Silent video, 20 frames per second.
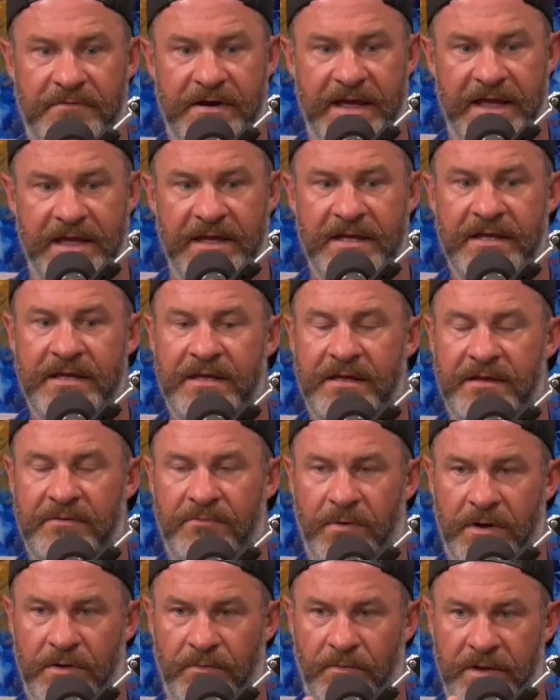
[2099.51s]
right? Yeah.
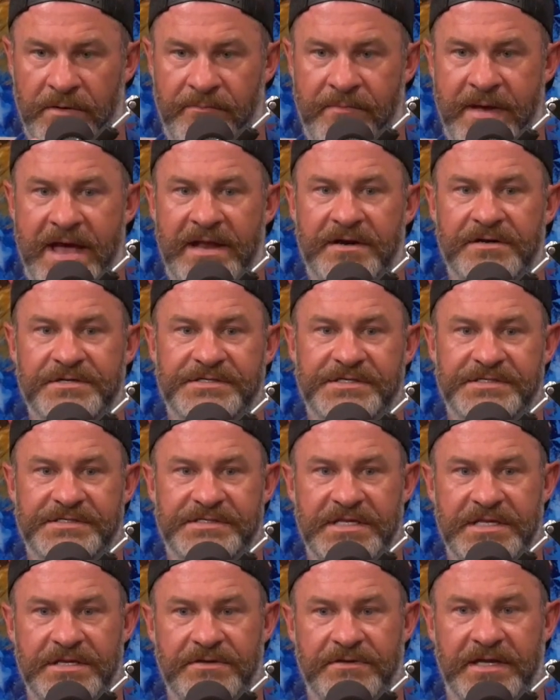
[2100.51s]
What what matters
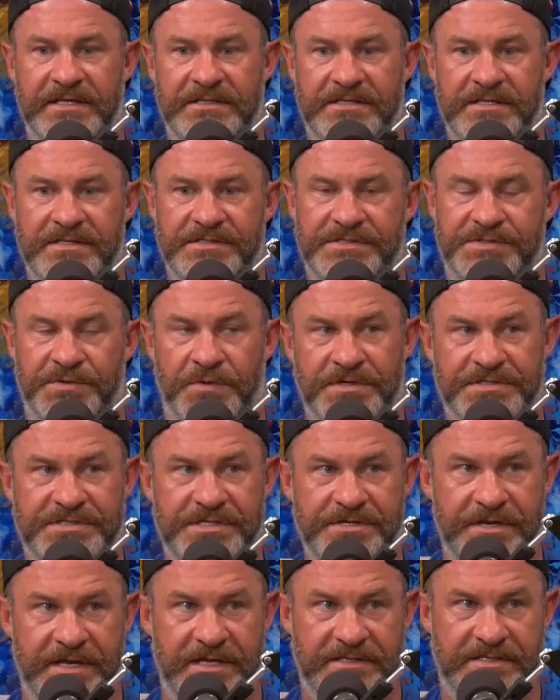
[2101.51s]
is that you get to the source
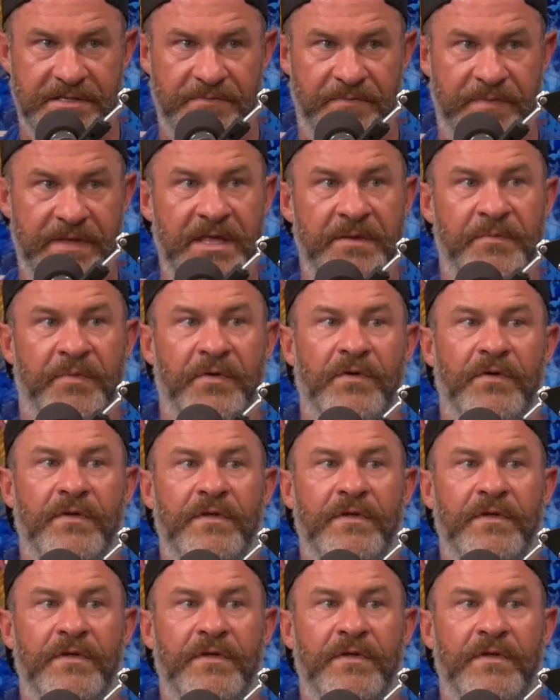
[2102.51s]
and you get to the people.